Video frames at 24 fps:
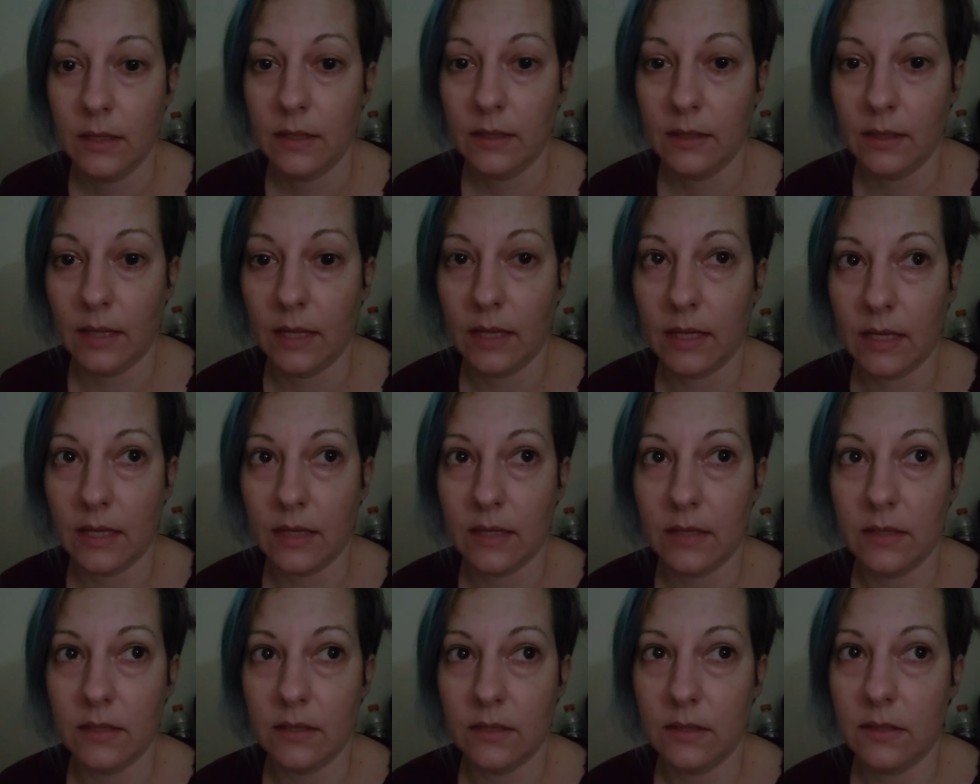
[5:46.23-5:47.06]
Like,
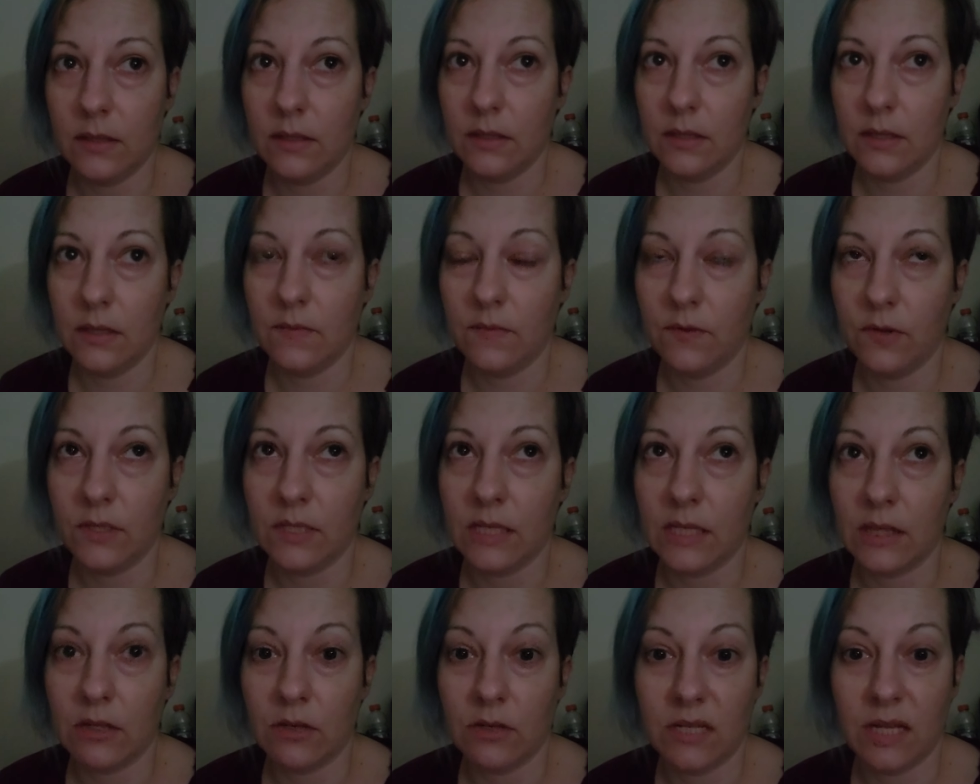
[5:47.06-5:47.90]
it feels
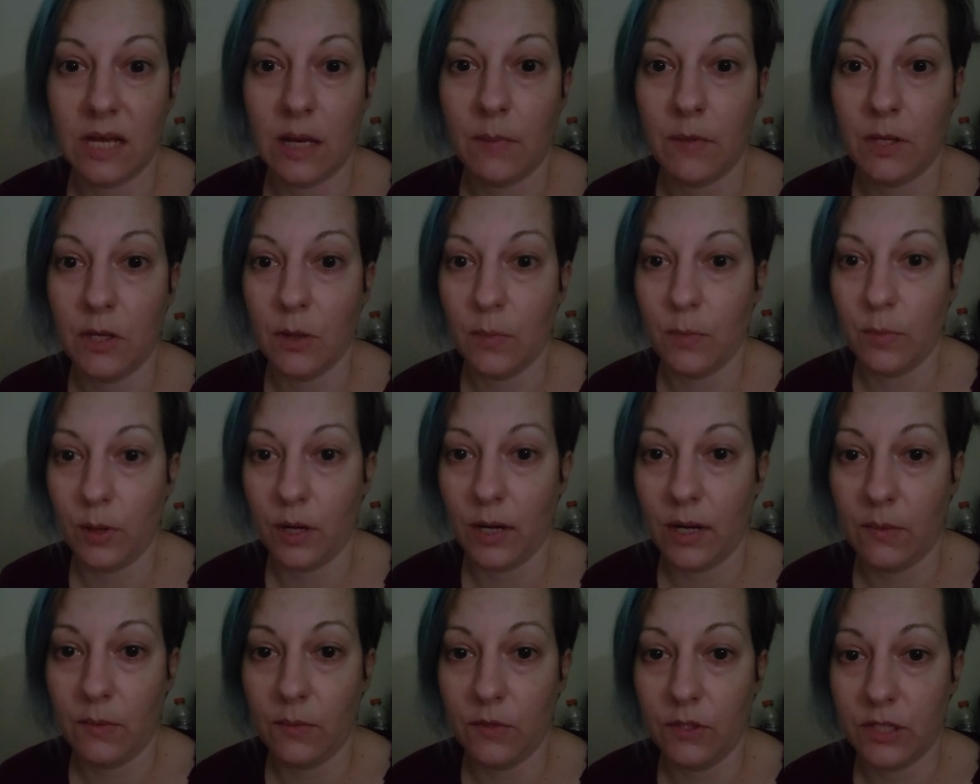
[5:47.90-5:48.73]
like they're stabbing your
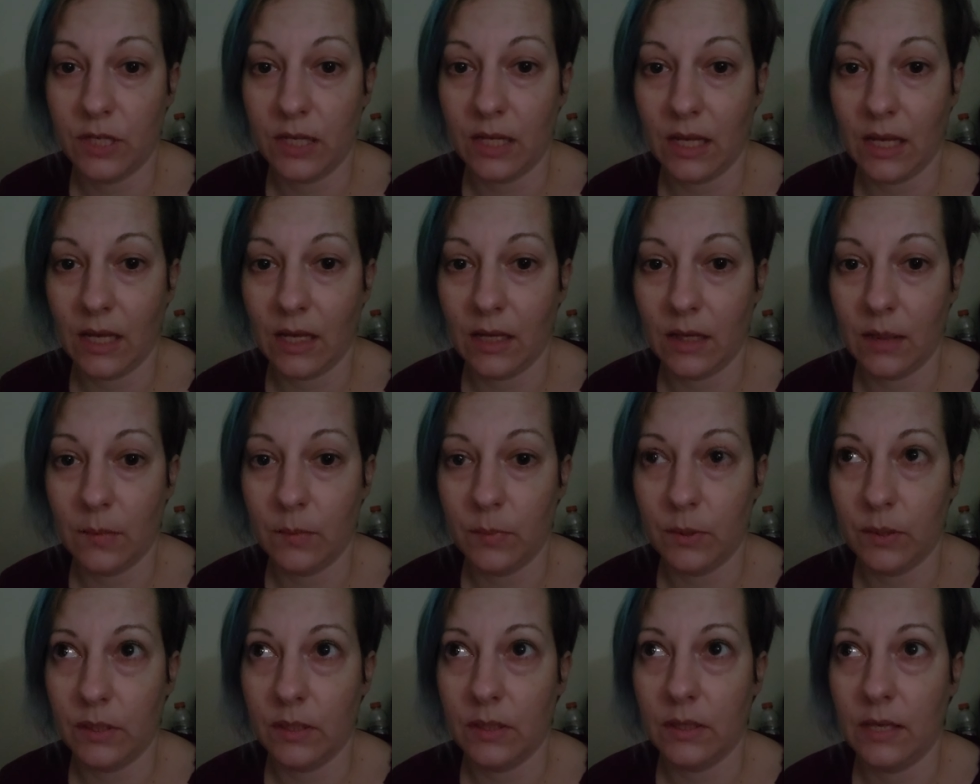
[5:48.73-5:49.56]
brain, which I get it,
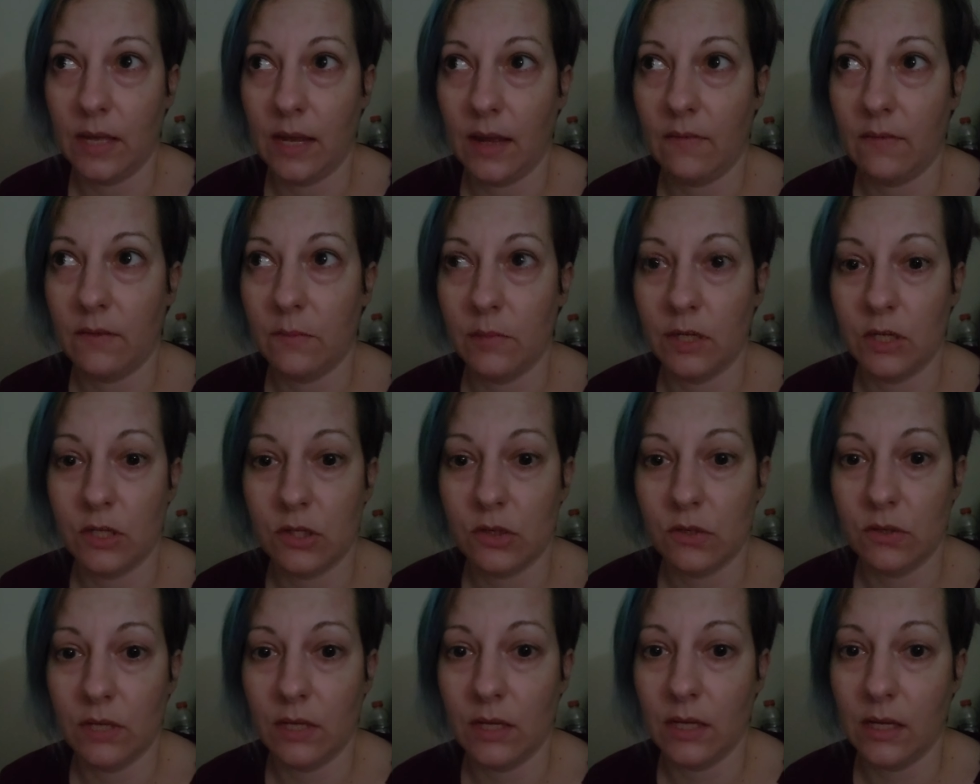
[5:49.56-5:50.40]
but they have to make
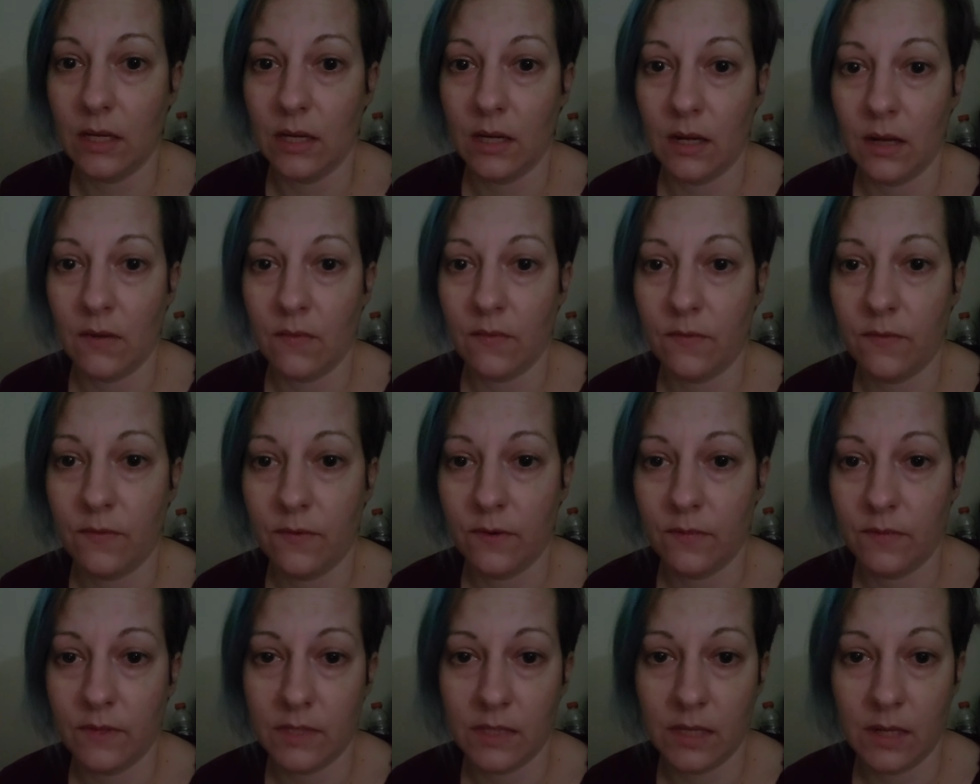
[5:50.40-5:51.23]
sure they get enough
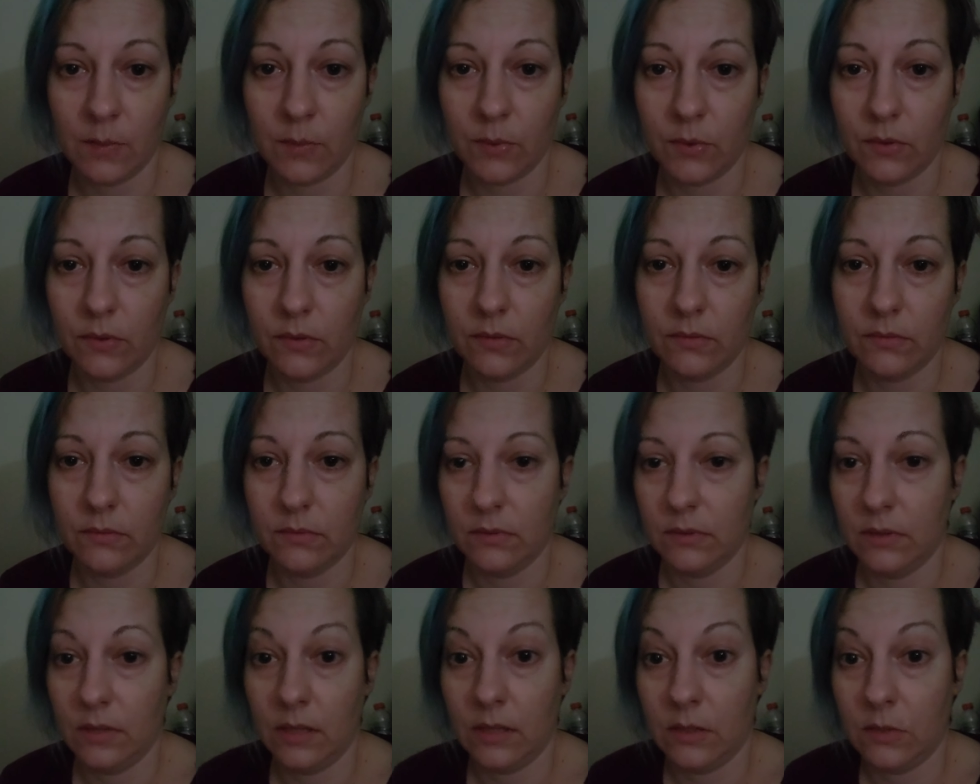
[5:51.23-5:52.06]
of a sample,
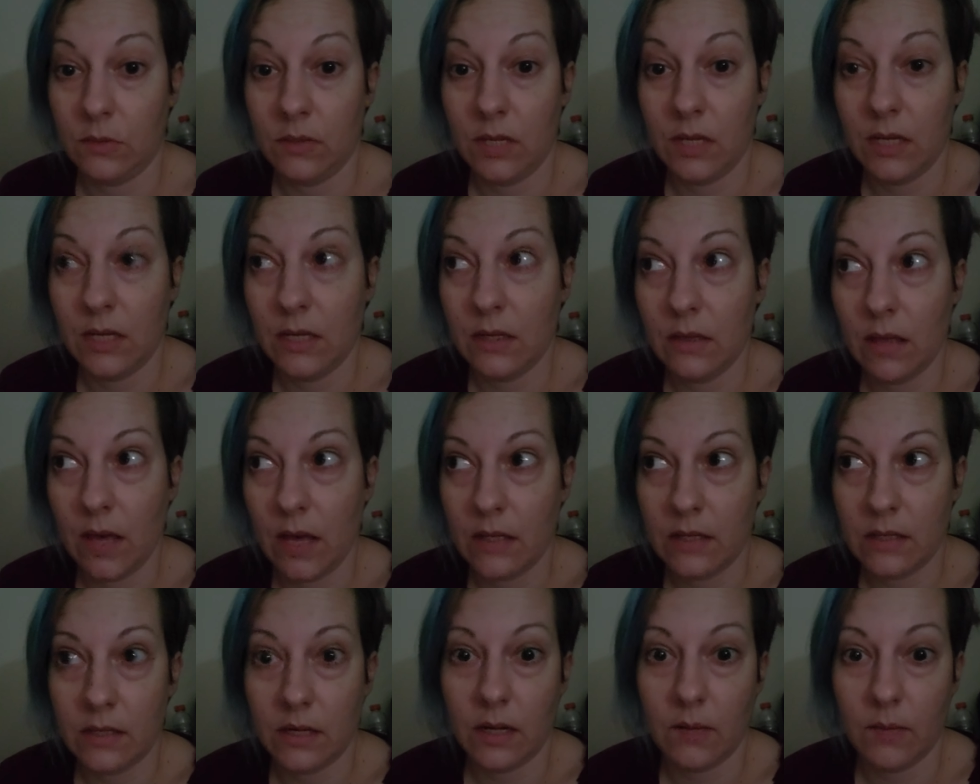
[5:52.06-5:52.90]
and that's what they did
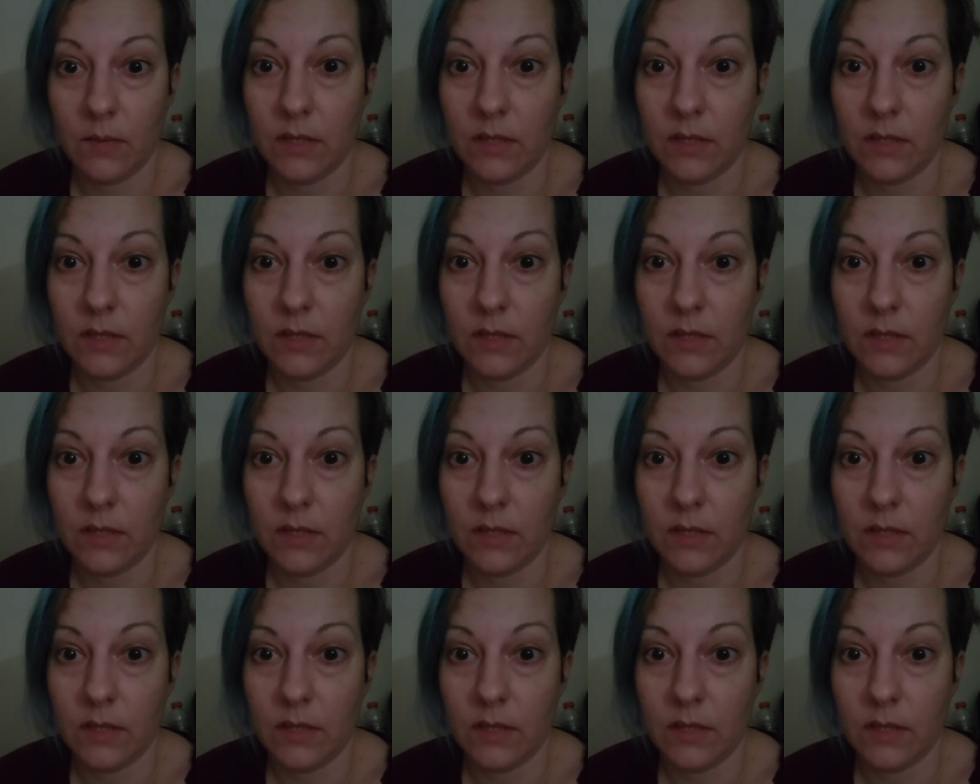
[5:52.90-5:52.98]
last time.